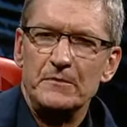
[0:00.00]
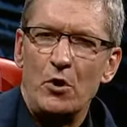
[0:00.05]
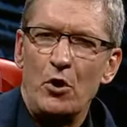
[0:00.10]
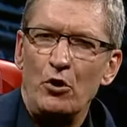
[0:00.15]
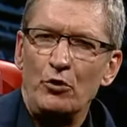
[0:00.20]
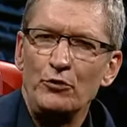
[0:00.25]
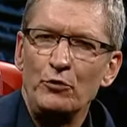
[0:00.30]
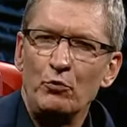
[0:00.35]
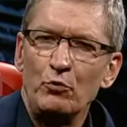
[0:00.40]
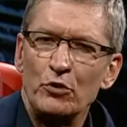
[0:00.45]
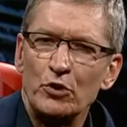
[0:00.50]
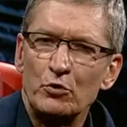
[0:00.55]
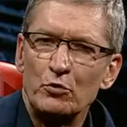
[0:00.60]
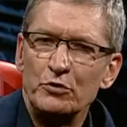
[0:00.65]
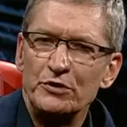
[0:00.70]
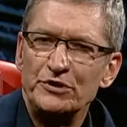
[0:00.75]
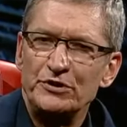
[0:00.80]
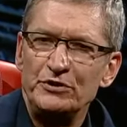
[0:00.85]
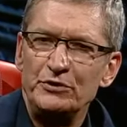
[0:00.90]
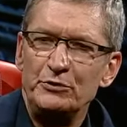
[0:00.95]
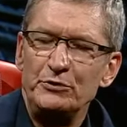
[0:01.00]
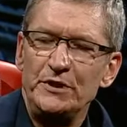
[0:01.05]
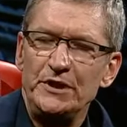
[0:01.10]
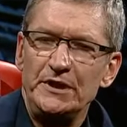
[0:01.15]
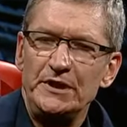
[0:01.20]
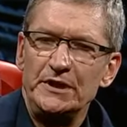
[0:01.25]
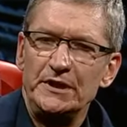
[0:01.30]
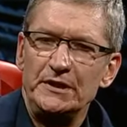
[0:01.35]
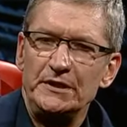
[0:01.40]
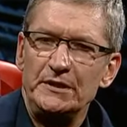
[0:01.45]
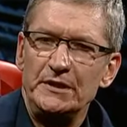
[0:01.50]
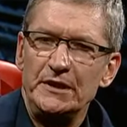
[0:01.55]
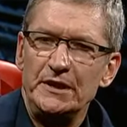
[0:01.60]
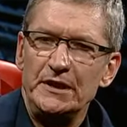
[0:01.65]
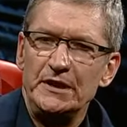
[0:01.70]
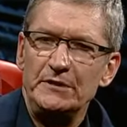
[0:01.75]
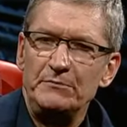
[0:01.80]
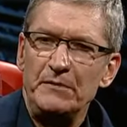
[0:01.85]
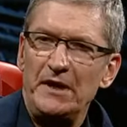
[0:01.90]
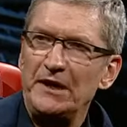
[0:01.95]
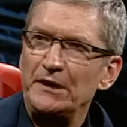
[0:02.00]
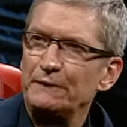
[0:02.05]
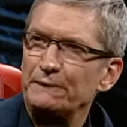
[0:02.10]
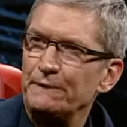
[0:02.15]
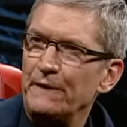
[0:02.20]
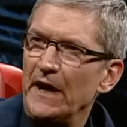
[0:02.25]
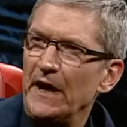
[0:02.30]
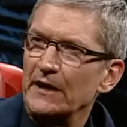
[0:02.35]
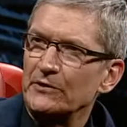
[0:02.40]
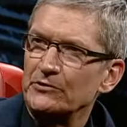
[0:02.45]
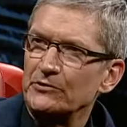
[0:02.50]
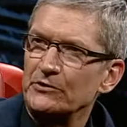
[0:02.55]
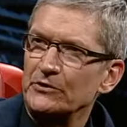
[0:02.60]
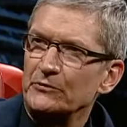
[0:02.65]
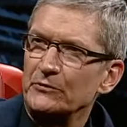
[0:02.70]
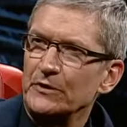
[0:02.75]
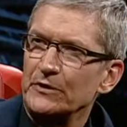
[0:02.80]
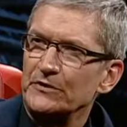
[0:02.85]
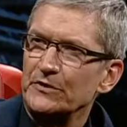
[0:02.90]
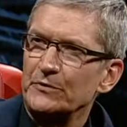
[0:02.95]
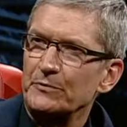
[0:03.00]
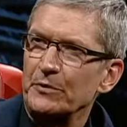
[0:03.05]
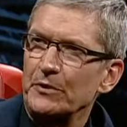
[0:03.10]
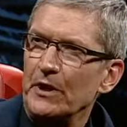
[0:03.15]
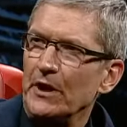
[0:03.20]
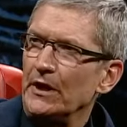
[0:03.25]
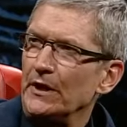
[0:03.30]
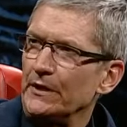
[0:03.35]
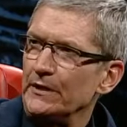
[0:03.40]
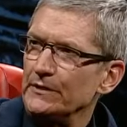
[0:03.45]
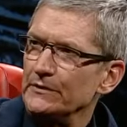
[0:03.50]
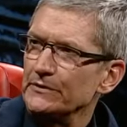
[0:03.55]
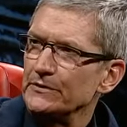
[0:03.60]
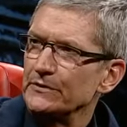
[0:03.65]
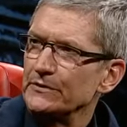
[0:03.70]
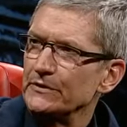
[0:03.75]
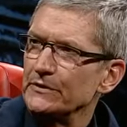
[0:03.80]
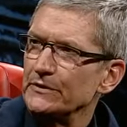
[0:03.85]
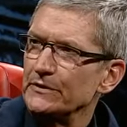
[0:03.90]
all the work we're doing in, in manufacturing with our suppliers.